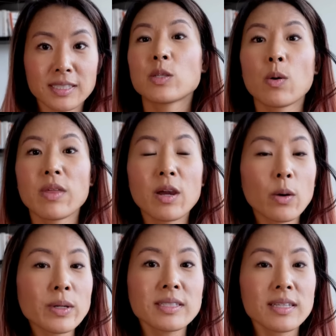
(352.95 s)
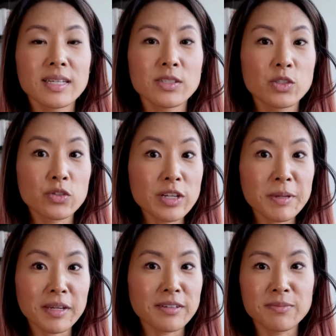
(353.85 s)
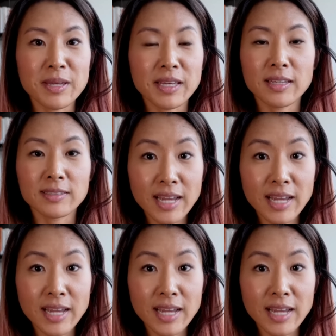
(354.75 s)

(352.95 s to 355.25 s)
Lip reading: So they go into this dreaming of making